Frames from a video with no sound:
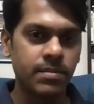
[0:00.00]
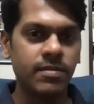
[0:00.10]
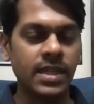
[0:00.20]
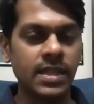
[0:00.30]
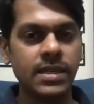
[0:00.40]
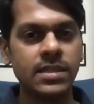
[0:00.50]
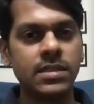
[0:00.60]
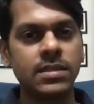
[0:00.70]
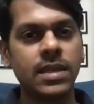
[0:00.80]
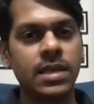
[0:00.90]
whether
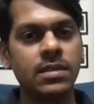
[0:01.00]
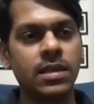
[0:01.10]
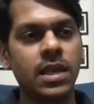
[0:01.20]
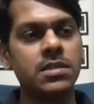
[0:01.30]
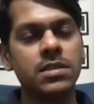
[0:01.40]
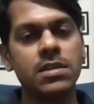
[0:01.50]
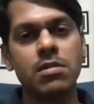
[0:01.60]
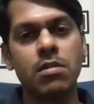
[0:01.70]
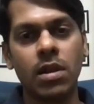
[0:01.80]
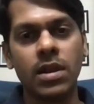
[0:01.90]
it's
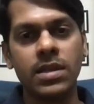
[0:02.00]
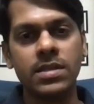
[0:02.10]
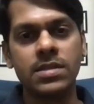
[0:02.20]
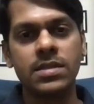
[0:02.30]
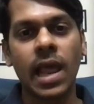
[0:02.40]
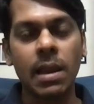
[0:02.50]
education, knowledge,